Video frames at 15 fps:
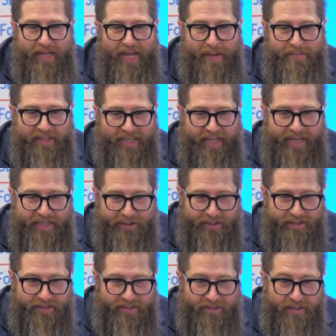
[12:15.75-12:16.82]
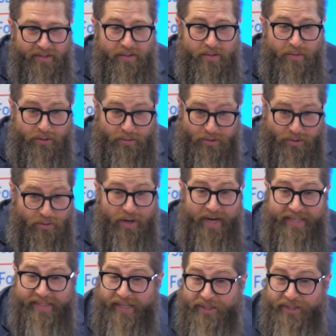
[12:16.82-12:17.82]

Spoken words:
applications, which was great.